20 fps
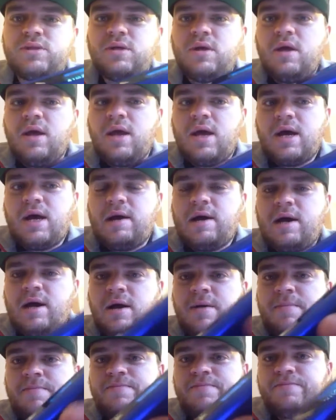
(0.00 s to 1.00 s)
ohms.
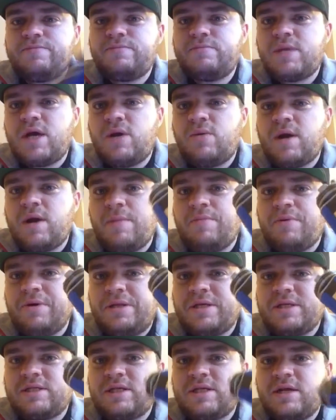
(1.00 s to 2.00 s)
Now
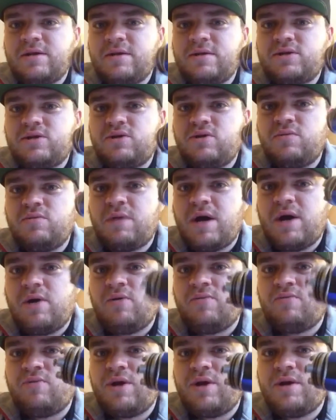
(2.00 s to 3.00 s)
when I put this into
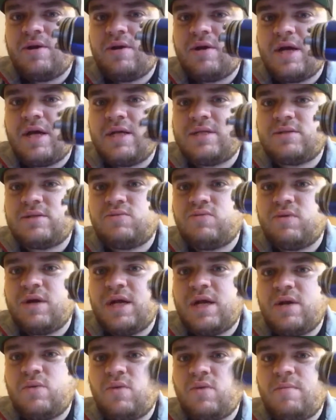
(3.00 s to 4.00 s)
my ohm reader,
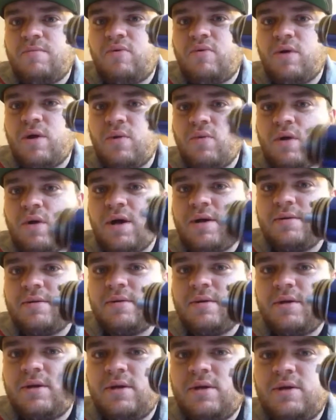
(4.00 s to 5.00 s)
it's reading
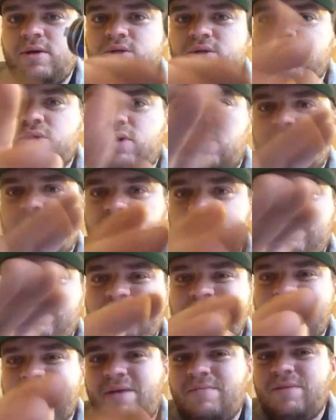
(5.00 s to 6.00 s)
1.1.
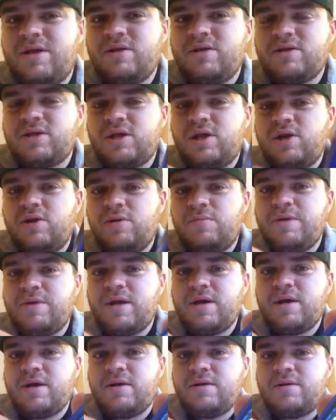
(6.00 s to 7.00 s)
So, I mean, there's a
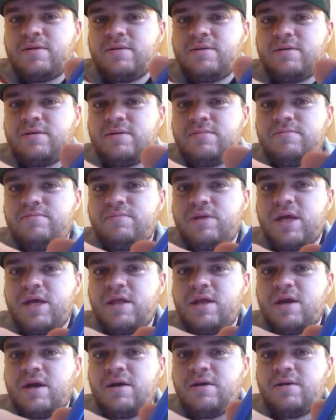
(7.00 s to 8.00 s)
little bit of
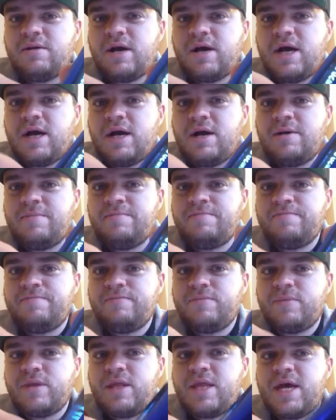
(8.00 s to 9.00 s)
play there.
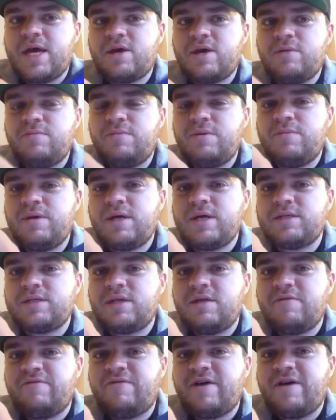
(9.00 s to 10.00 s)
And that could be
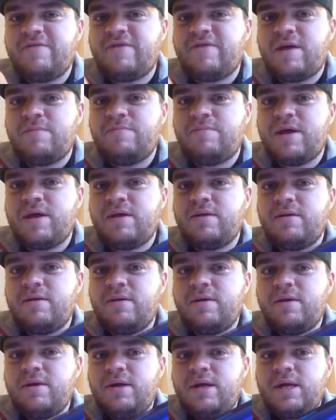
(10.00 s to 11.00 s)
because of the 510
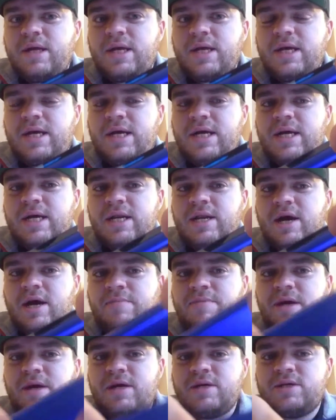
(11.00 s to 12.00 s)
pin
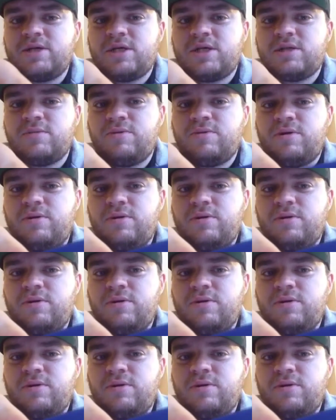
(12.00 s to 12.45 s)
not being